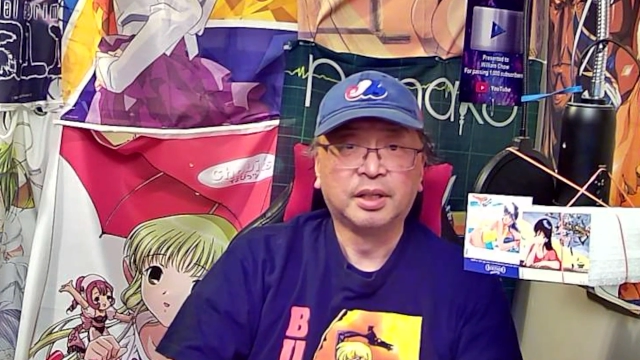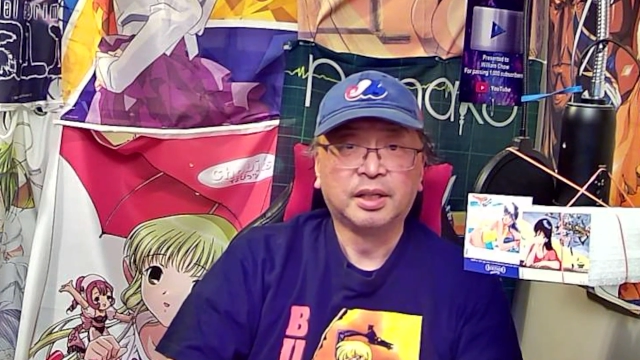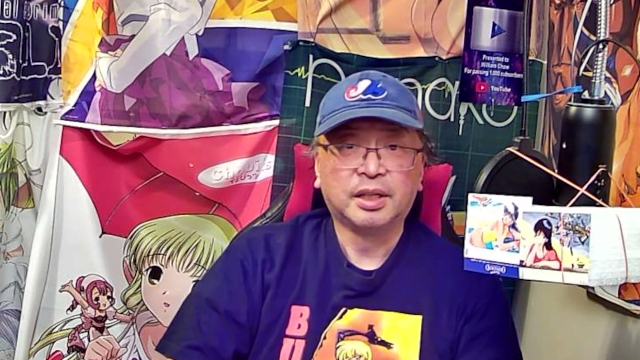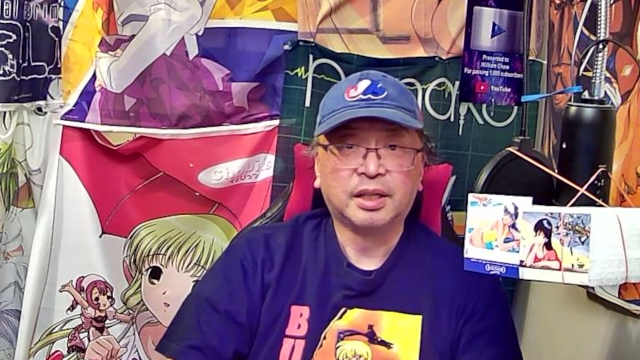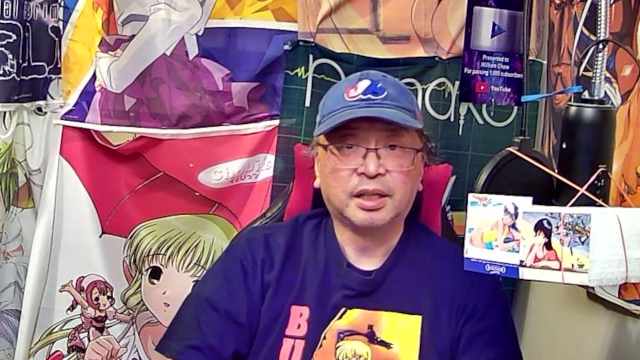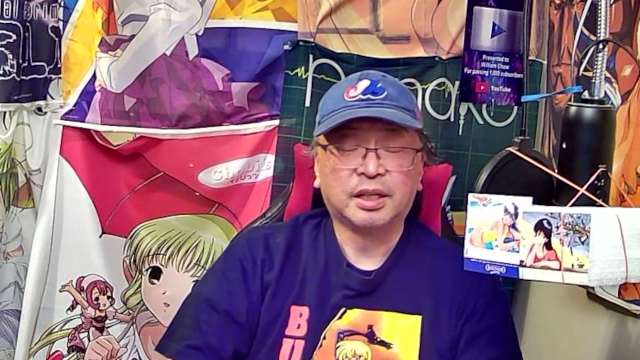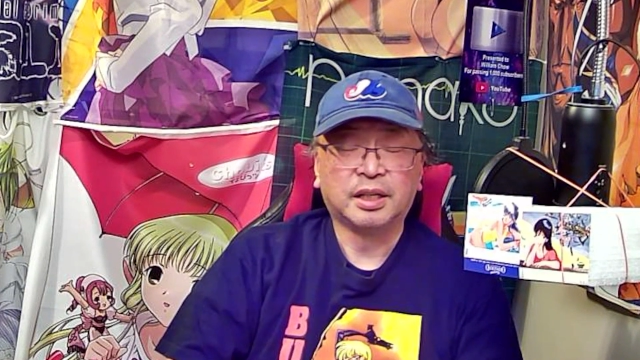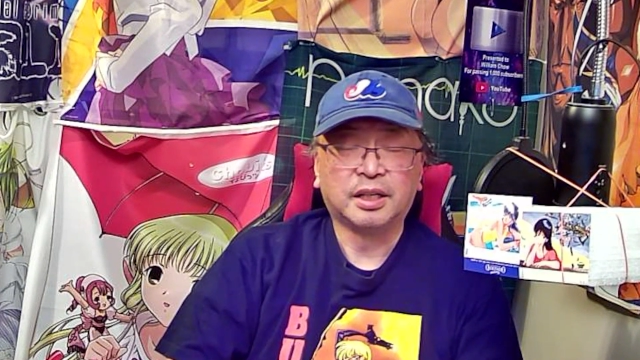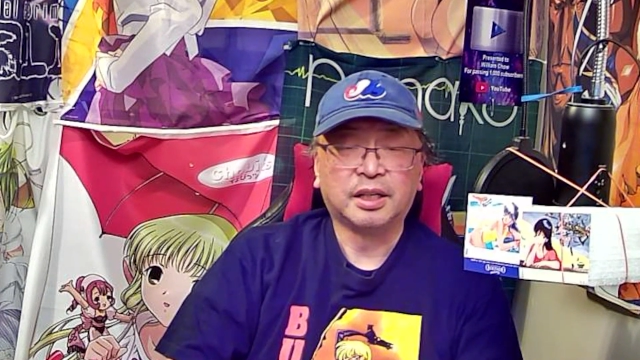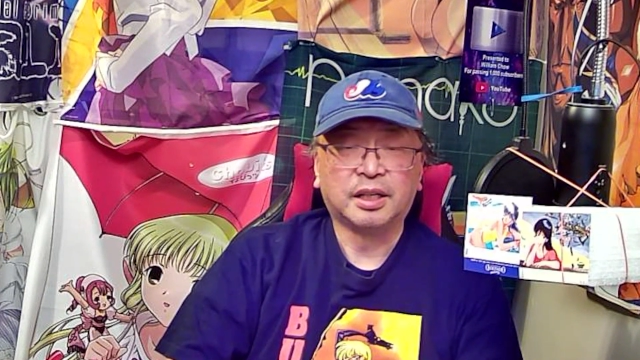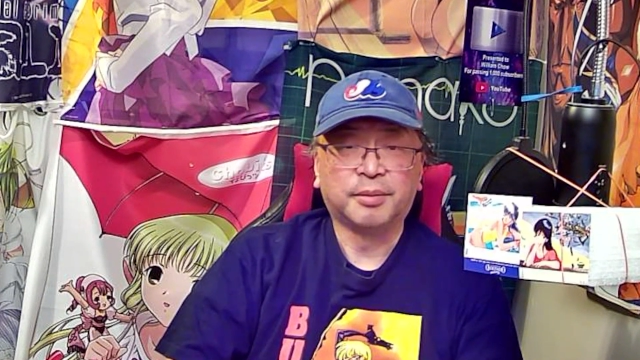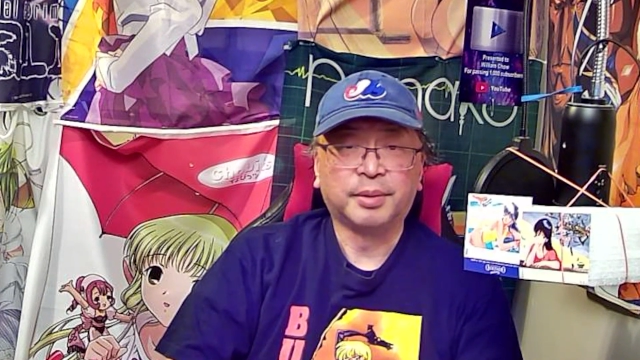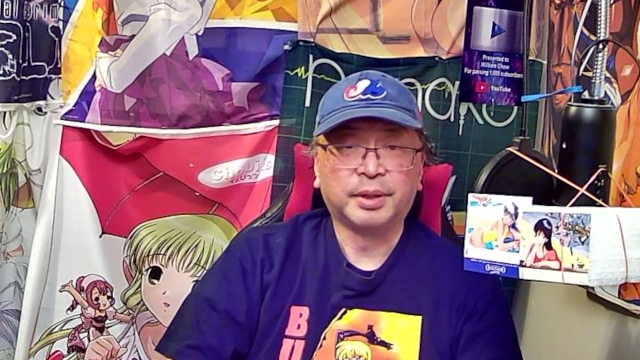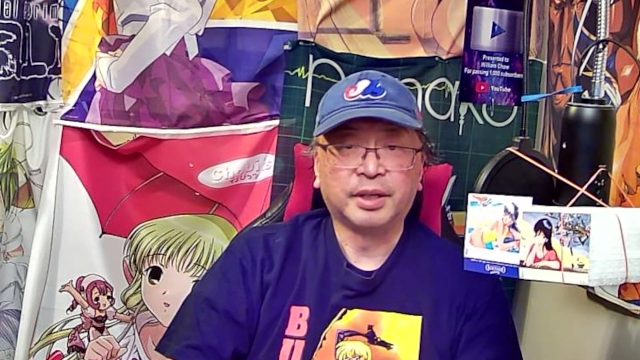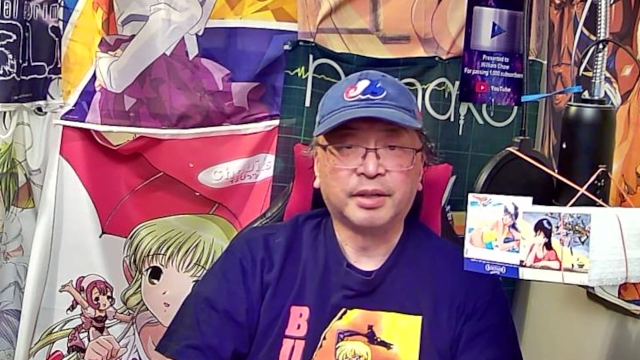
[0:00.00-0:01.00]
on
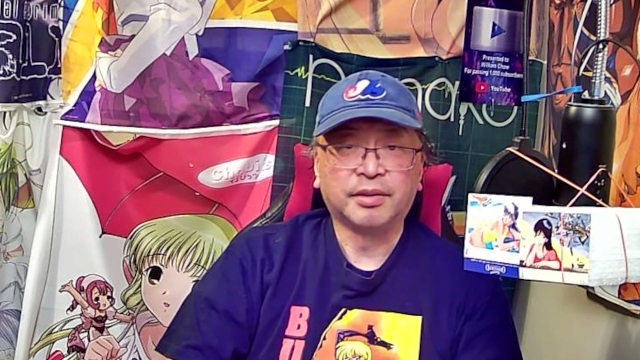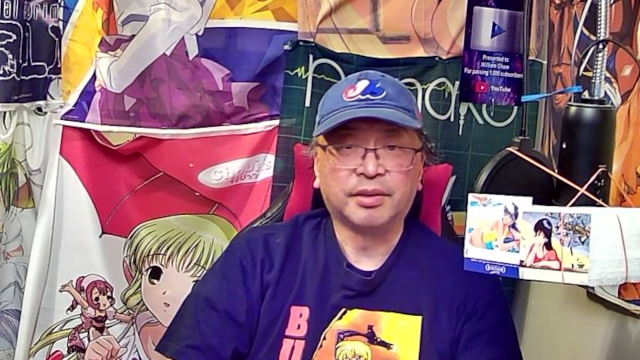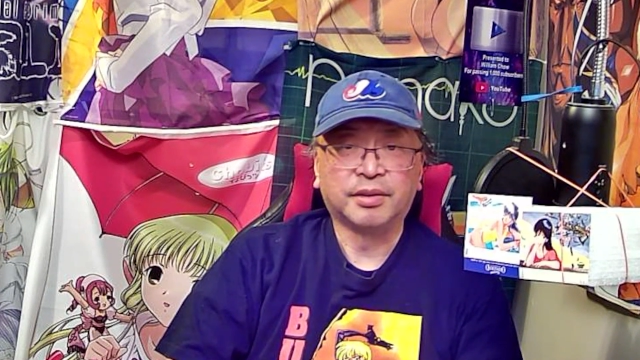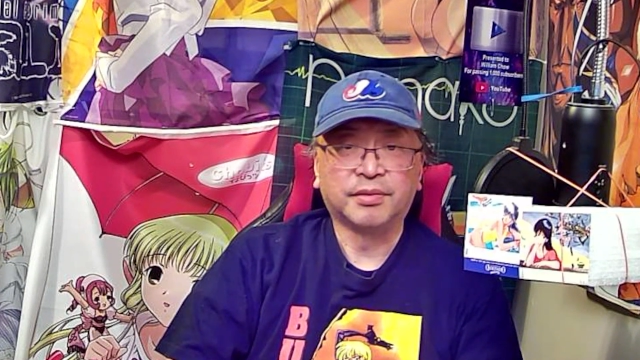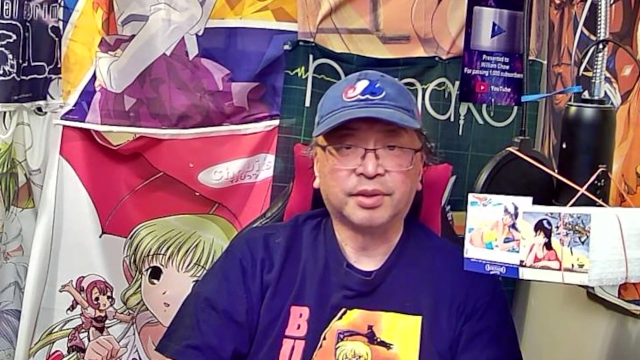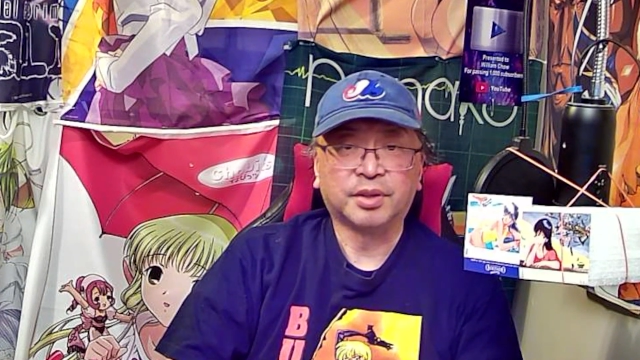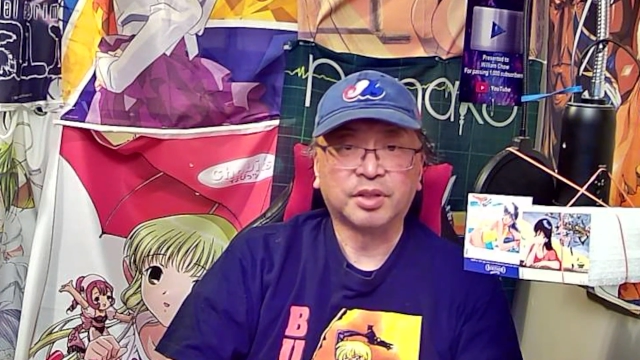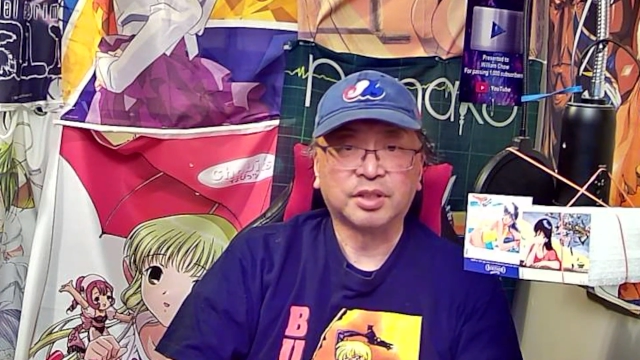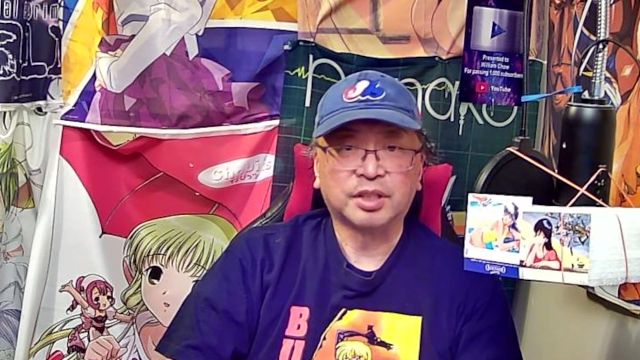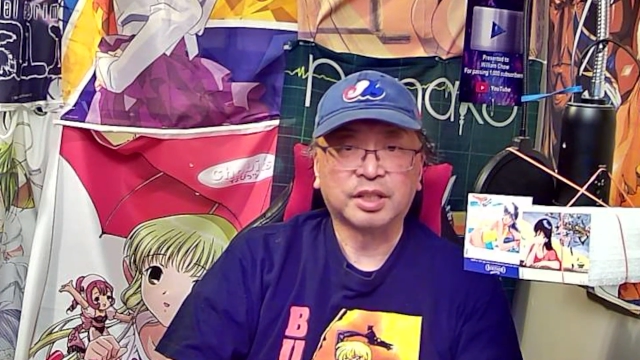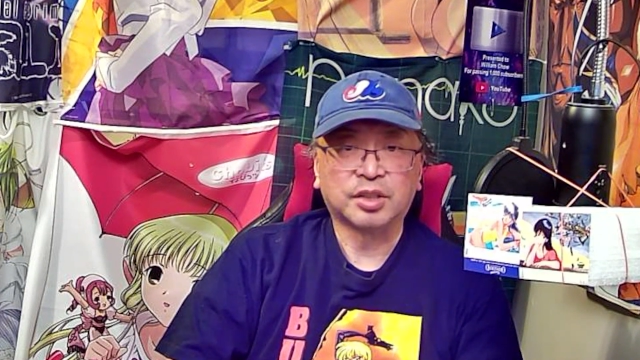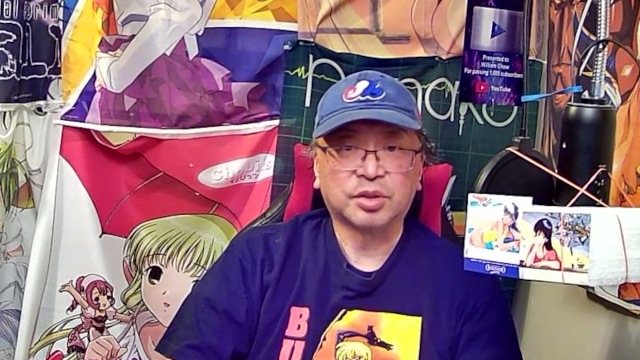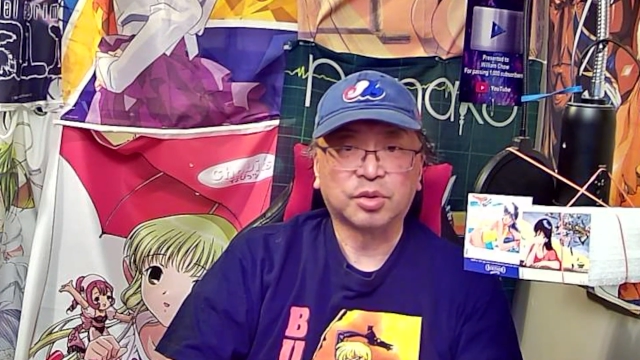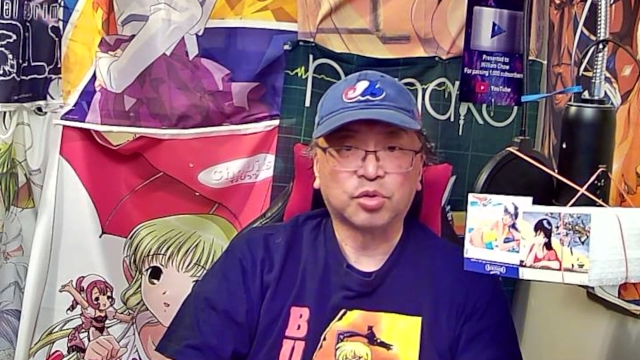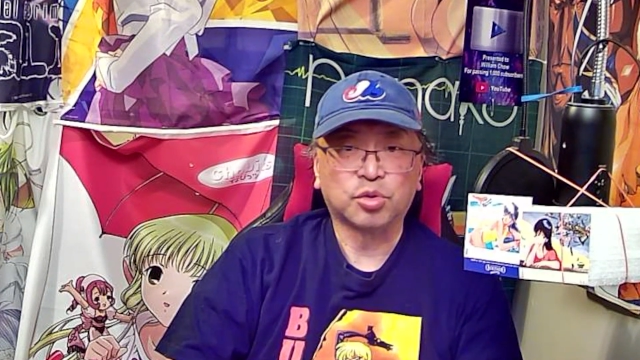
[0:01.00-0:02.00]
my various
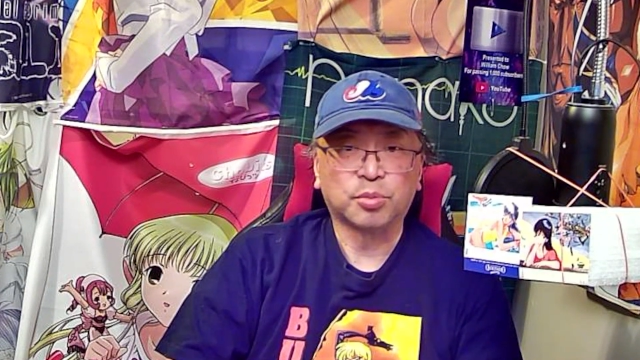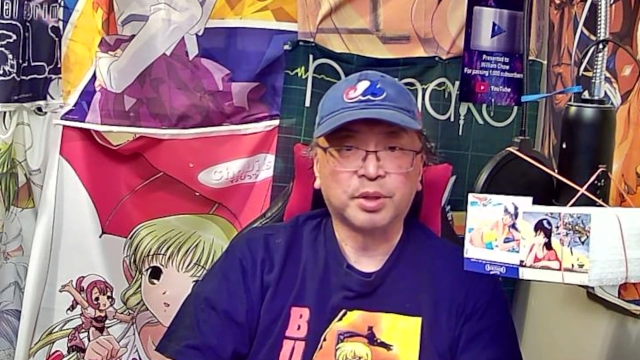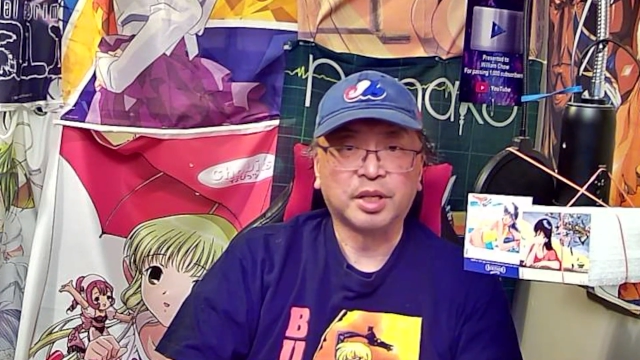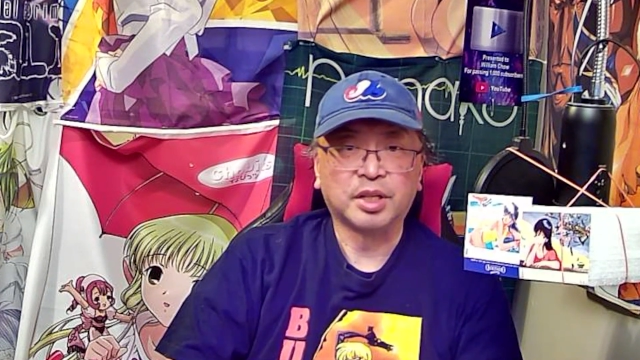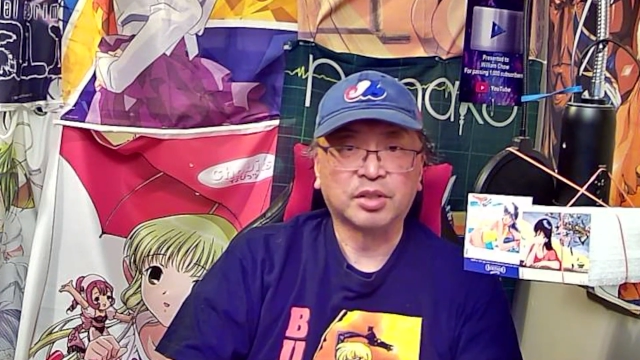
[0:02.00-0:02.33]
social media,